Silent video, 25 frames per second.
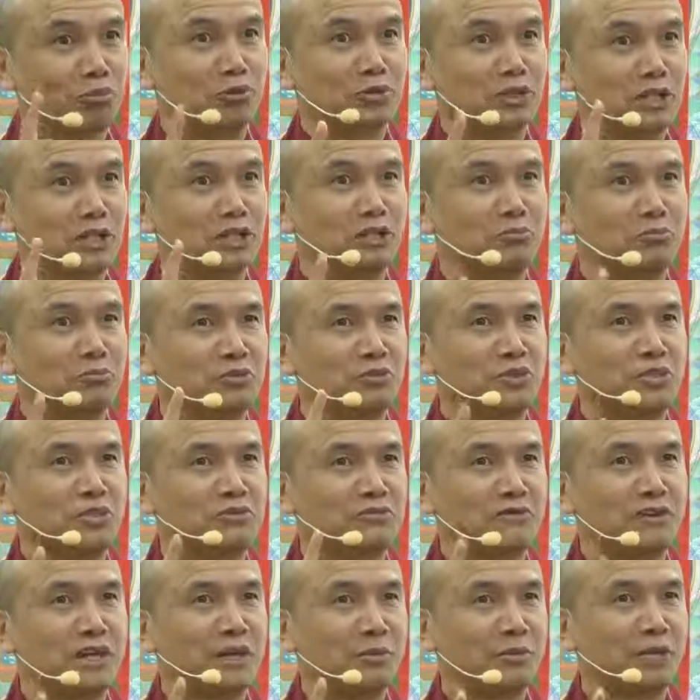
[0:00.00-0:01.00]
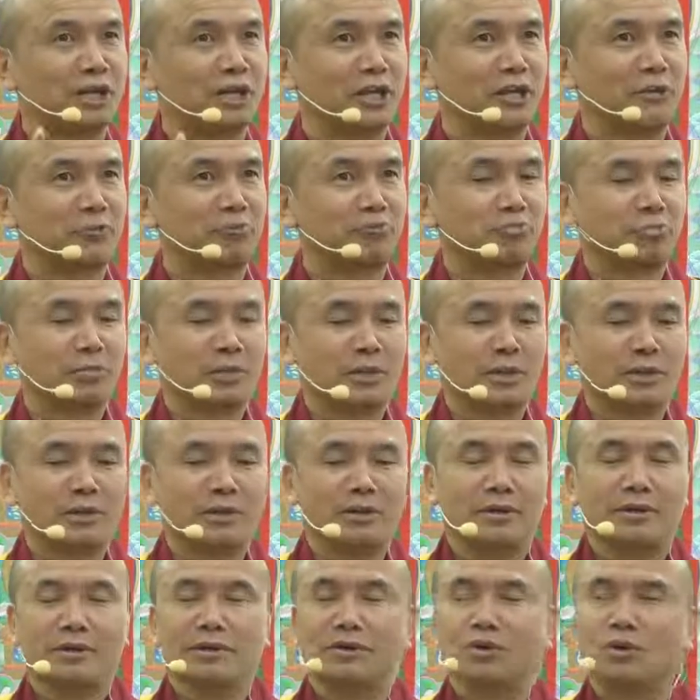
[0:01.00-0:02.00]
born in a Buddhist family?
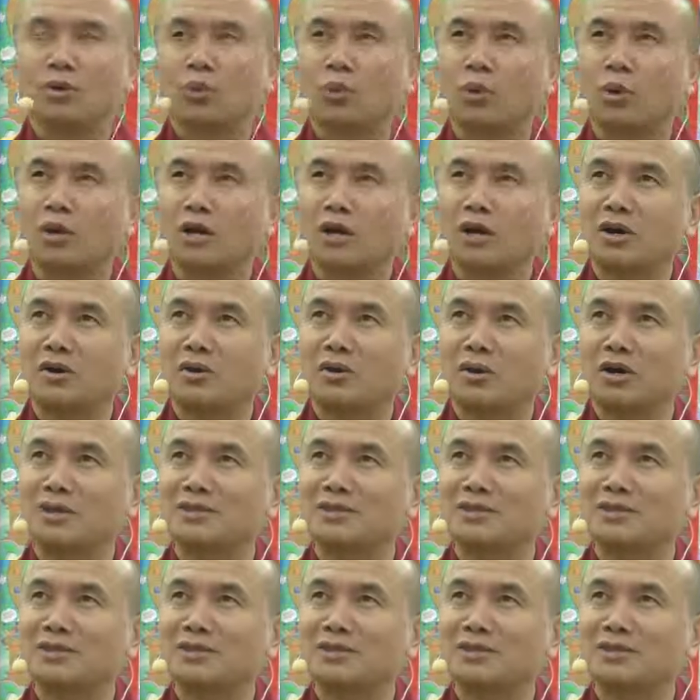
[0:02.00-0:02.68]
Wow,